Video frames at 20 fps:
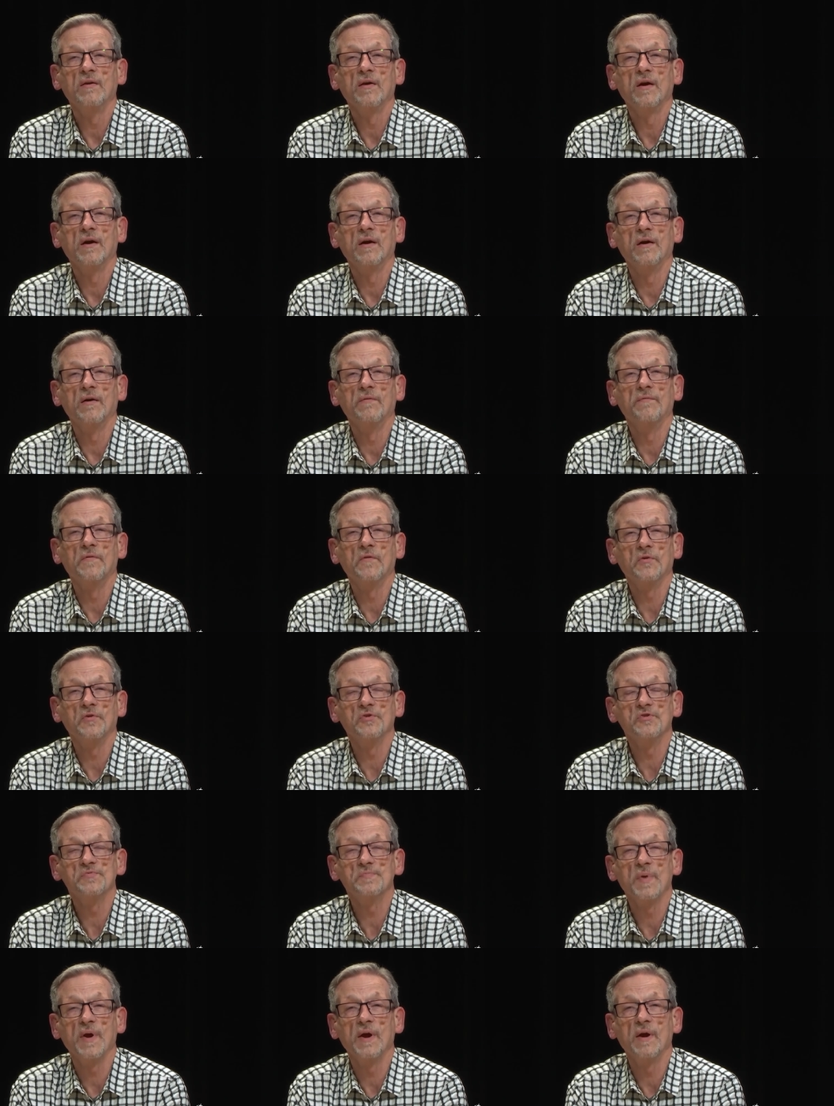uh,
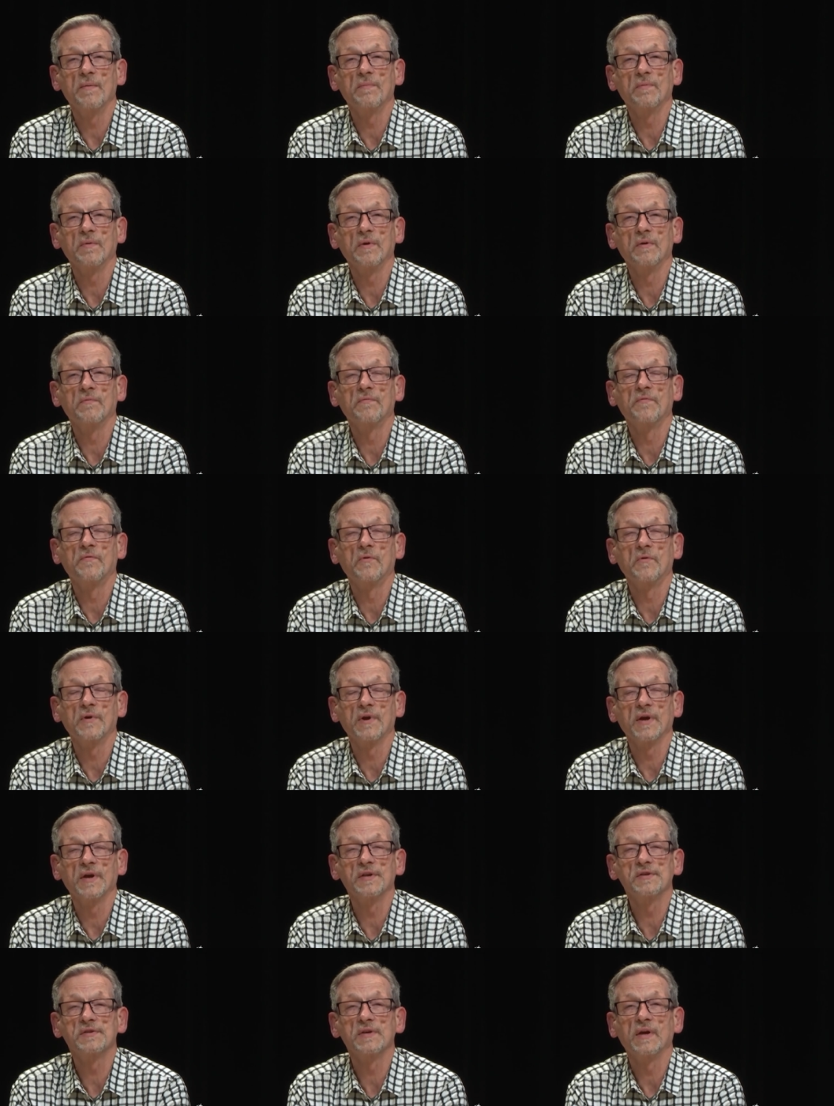voters pamphlet for
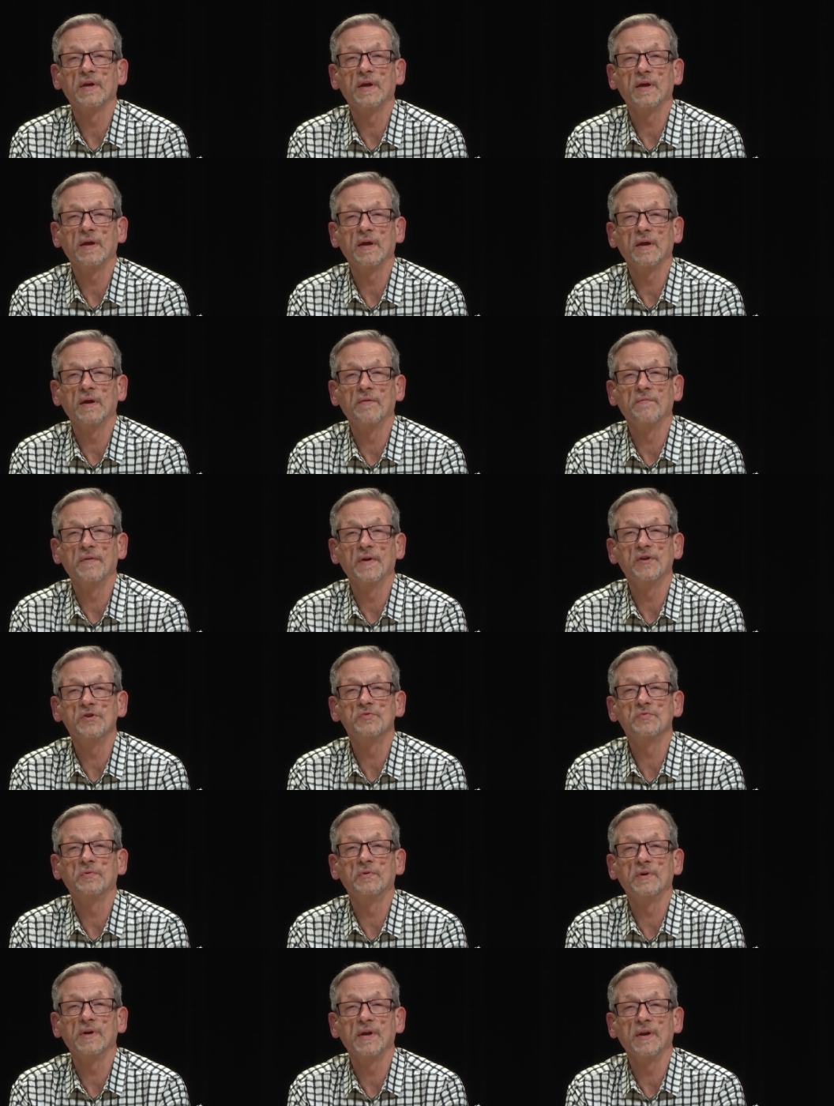its
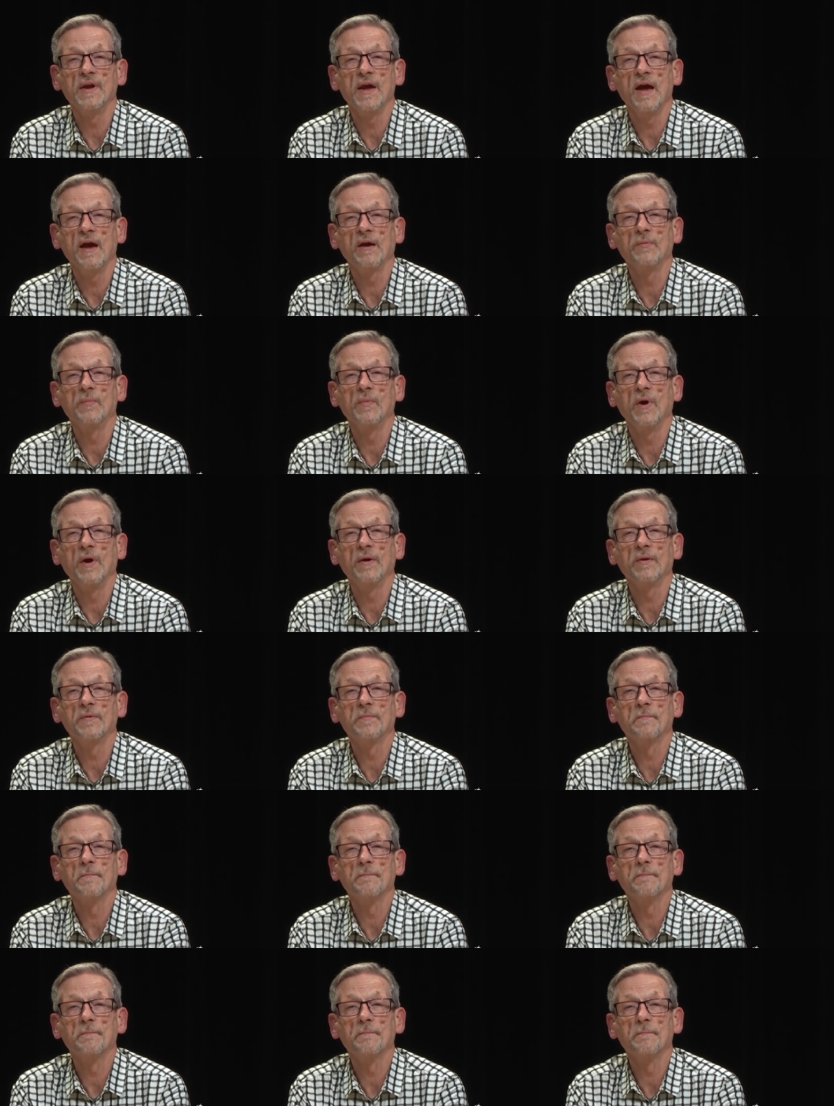eventual enactment.